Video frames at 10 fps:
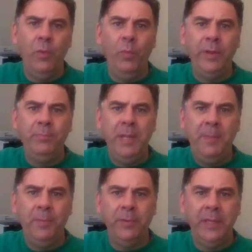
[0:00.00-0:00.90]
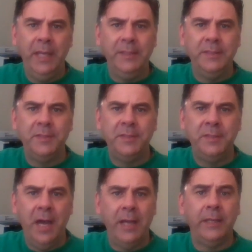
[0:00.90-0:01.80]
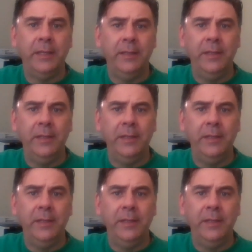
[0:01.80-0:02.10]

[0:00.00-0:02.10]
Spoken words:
when people get stuck